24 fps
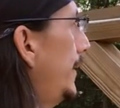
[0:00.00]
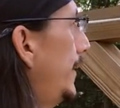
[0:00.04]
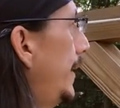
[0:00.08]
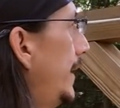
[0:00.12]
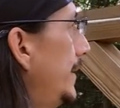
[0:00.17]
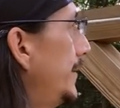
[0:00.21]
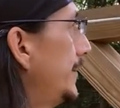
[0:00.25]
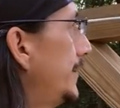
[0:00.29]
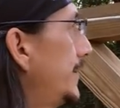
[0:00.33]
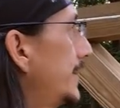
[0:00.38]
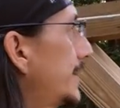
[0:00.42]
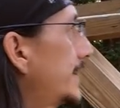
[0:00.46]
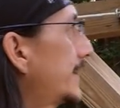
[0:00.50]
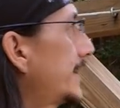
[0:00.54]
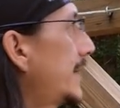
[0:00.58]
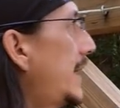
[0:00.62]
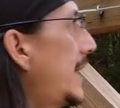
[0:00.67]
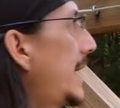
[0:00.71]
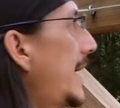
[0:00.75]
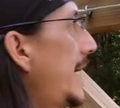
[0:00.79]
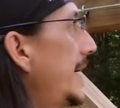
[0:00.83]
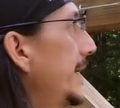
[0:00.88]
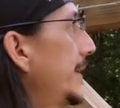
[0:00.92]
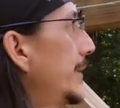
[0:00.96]
then you just
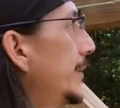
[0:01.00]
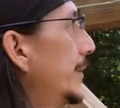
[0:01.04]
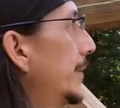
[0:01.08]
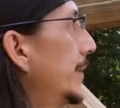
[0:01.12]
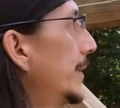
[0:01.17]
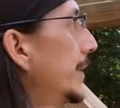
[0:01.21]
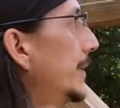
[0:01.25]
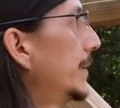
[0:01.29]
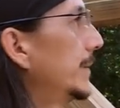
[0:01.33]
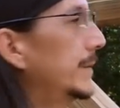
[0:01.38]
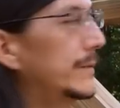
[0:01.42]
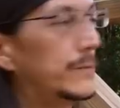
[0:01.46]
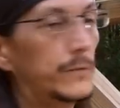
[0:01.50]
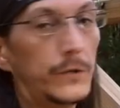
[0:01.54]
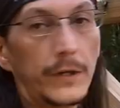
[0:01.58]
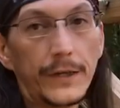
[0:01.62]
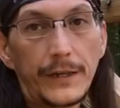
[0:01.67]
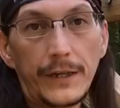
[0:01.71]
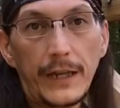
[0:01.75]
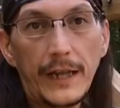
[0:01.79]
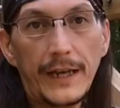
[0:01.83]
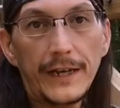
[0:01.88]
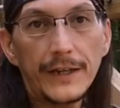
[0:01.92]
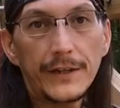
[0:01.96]
tie your 1
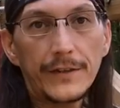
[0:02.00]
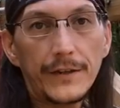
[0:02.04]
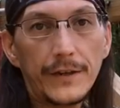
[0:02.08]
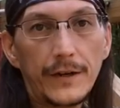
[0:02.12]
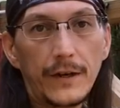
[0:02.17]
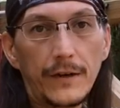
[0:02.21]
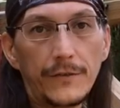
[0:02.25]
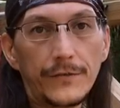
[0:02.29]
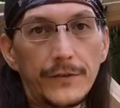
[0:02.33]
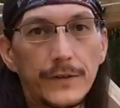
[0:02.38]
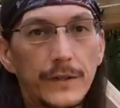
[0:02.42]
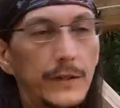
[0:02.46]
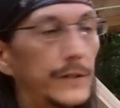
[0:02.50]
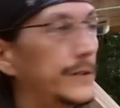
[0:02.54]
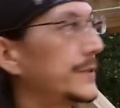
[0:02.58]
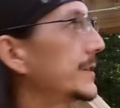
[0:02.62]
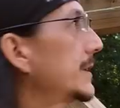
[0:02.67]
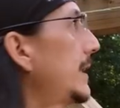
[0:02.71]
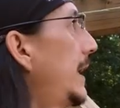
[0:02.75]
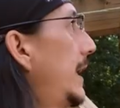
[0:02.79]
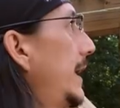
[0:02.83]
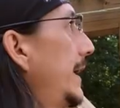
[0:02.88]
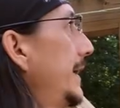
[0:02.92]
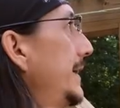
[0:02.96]
length of
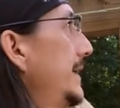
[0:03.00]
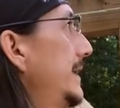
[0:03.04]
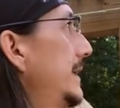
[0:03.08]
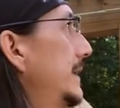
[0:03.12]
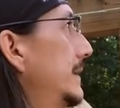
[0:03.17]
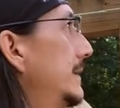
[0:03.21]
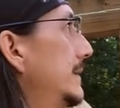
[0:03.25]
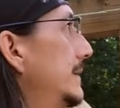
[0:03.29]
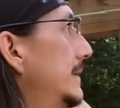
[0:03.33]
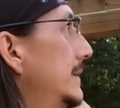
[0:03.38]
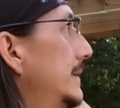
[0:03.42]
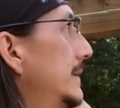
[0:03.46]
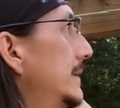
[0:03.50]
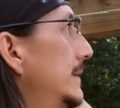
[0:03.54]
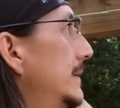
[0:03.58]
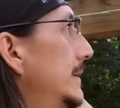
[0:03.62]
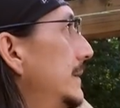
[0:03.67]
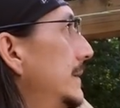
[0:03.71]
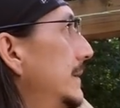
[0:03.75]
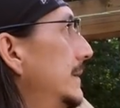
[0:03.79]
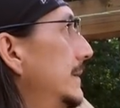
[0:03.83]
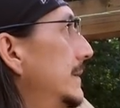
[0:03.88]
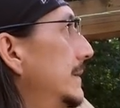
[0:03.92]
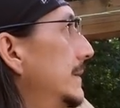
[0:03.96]
clothesline
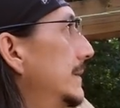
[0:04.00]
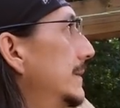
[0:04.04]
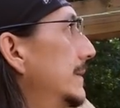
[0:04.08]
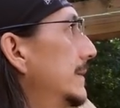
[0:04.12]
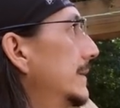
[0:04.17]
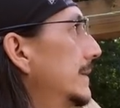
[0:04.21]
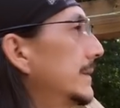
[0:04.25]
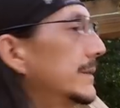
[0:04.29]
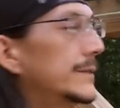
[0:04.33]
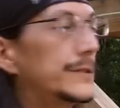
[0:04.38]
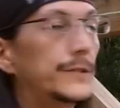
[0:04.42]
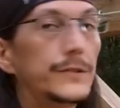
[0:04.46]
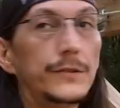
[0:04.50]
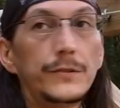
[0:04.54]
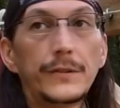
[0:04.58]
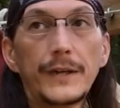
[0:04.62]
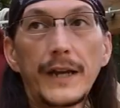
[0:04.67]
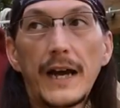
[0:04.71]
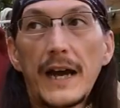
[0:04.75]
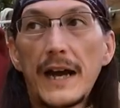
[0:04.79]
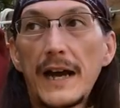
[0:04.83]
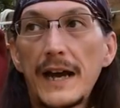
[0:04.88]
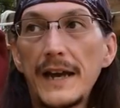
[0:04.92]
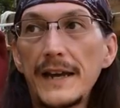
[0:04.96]
to an
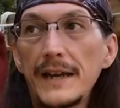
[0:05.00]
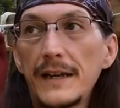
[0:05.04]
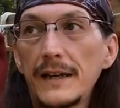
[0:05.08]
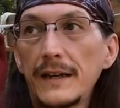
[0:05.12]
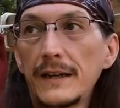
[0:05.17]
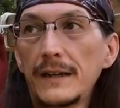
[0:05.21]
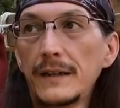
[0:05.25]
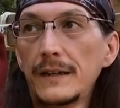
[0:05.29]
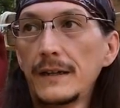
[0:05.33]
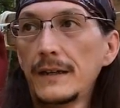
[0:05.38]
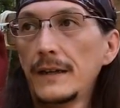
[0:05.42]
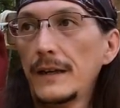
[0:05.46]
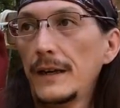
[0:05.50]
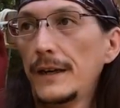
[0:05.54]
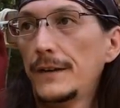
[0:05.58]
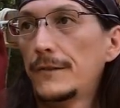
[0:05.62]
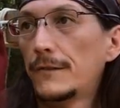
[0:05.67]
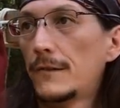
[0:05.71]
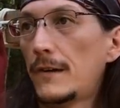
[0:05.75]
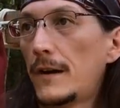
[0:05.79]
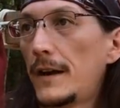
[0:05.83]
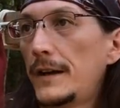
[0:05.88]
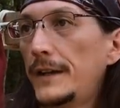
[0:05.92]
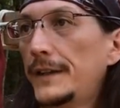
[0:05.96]
eye and
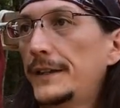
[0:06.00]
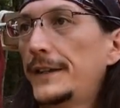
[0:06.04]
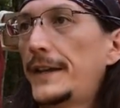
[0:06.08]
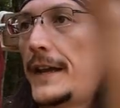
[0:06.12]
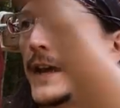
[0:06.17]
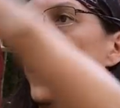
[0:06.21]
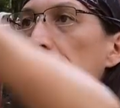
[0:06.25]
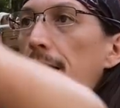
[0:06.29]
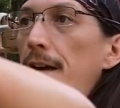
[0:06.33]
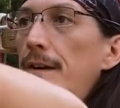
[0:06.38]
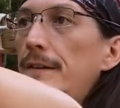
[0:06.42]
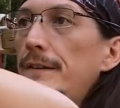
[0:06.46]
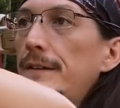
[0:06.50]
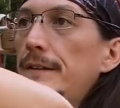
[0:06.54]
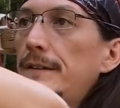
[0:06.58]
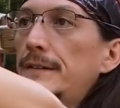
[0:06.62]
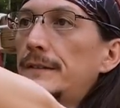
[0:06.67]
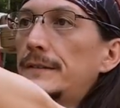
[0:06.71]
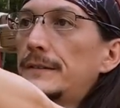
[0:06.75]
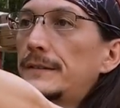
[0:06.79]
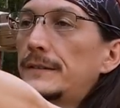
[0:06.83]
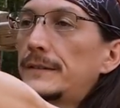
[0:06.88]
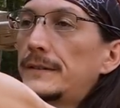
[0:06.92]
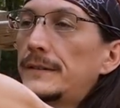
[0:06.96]
run it down
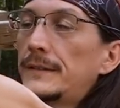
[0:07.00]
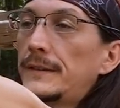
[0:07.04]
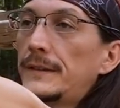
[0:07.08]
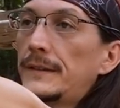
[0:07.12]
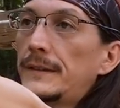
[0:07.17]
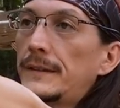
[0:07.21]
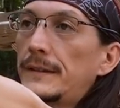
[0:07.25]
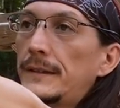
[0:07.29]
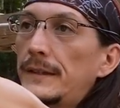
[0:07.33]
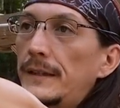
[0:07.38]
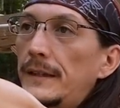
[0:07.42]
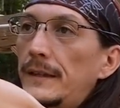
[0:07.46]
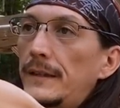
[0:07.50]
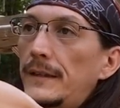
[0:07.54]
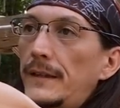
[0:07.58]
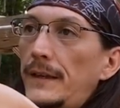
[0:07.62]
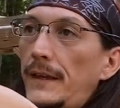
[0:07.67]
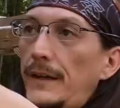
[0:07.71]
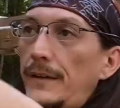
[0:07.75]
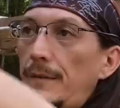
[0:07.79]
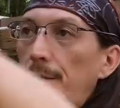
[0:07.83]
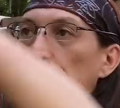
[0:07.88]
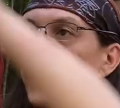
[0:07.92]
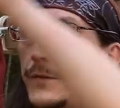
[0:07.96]

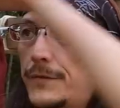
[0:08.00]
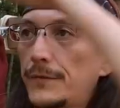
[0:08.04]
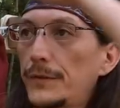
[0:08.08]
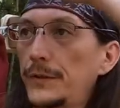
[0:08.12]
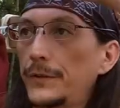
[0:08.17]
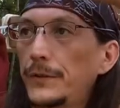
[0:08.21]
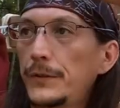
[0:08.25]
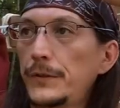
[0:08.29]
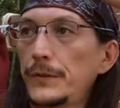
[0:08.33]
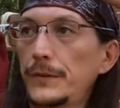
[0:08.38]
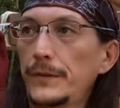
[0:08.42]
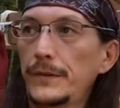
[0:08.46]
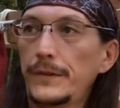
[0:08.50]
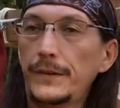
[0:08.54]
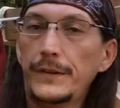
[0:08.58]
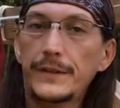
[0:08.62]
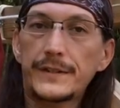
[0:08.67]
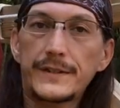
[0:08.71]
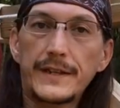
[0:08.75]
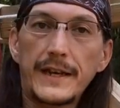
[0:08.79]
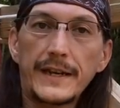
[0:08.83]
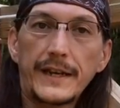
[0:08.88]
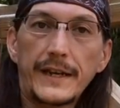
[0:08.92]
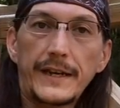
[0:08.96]
and through the
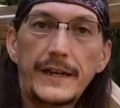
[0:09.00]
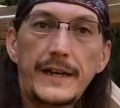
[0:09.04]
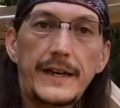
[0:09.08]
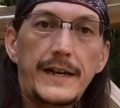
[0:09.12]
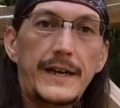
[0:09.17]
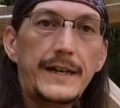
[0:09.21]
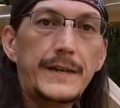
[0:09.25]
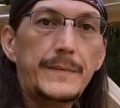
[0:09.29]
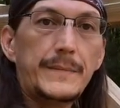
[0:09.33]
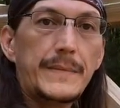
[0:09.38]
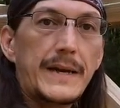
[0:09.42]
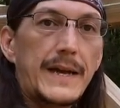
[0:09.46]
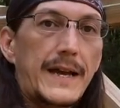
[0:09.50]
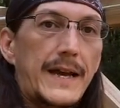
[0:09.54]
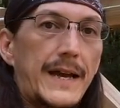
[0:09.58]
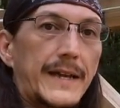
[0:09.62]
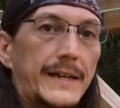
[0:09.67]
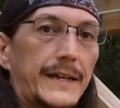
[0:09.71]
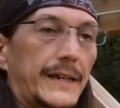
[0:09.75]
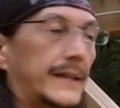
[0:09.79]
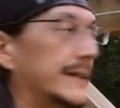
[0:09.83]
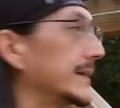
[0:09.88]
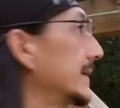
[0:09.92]
second eye and back,